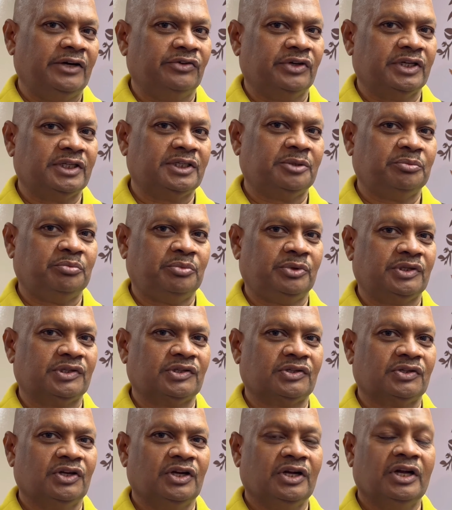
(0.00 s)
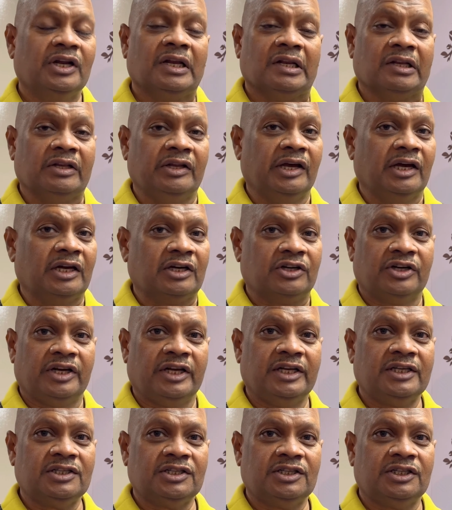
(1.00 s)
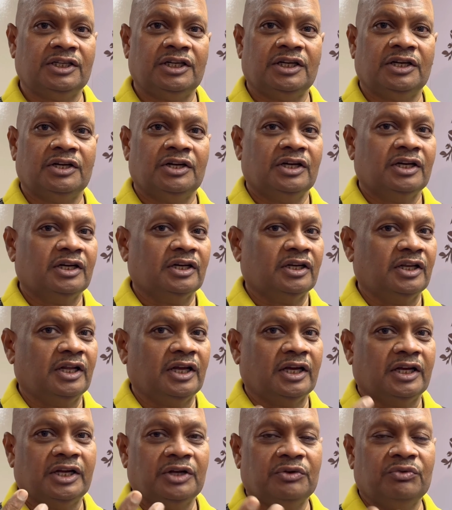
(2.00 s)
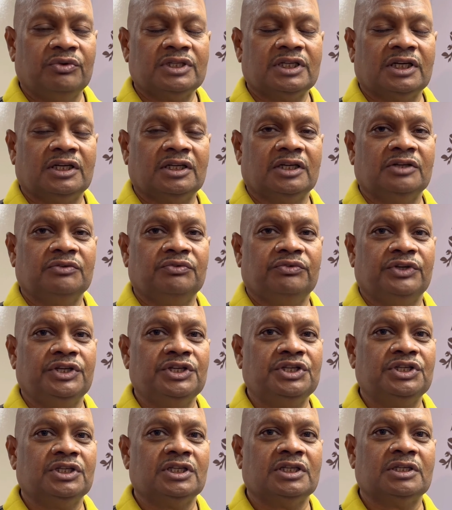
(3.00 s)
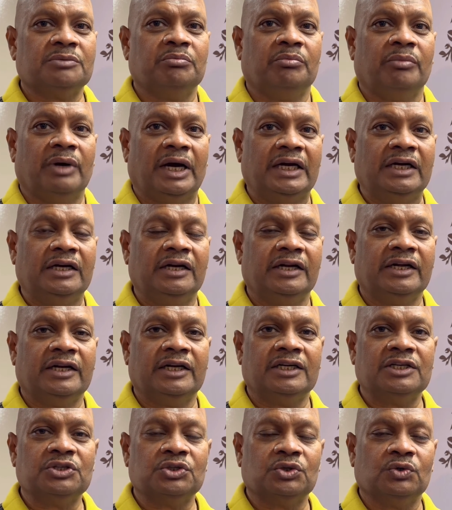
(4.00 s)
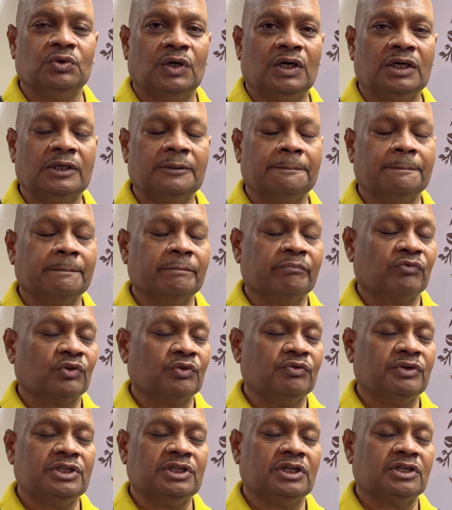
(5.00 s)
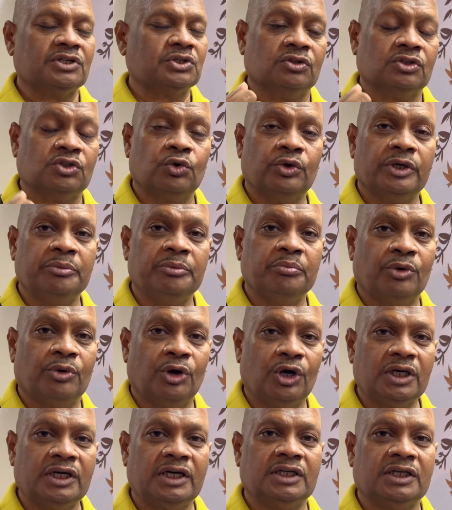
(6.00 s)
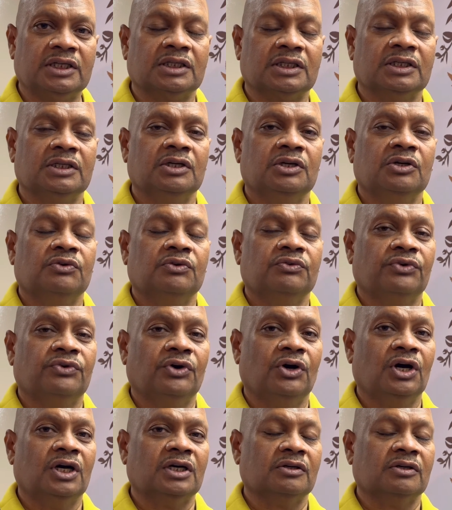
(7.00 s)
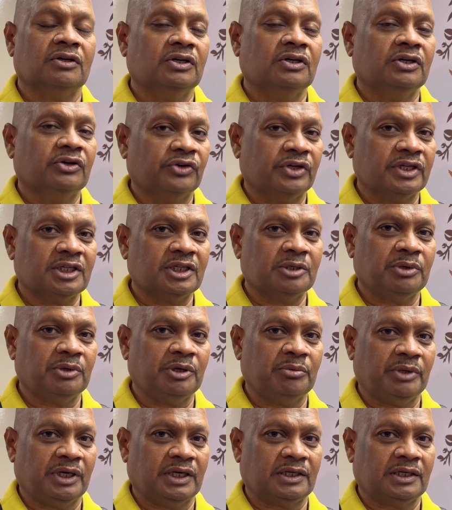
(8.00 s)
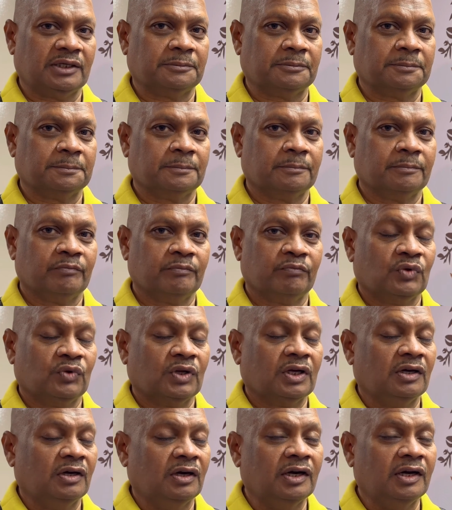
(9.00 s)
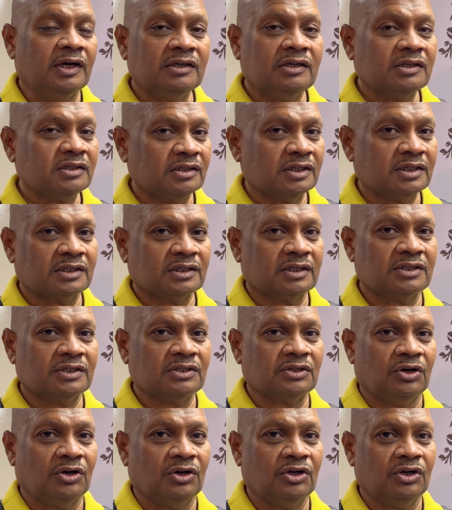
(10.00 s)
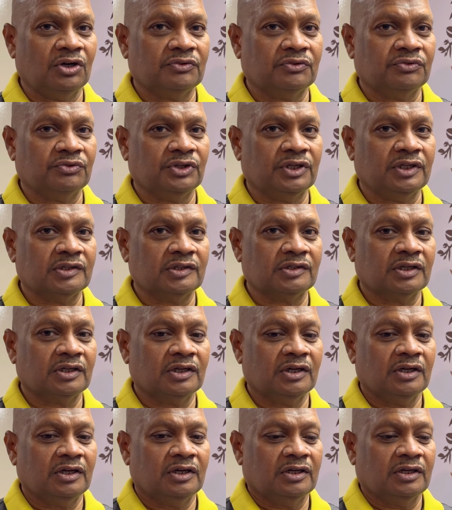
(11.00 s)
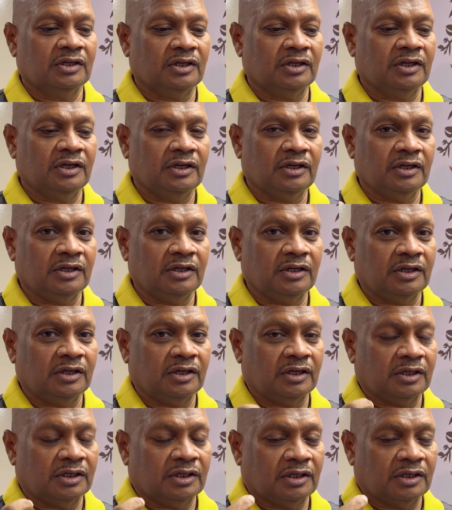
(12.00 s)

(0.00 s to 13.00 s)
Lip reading: recipes. They are tasty, they give certain features, binding and so on, which are so important for recipe making. Let us discuss all of these, the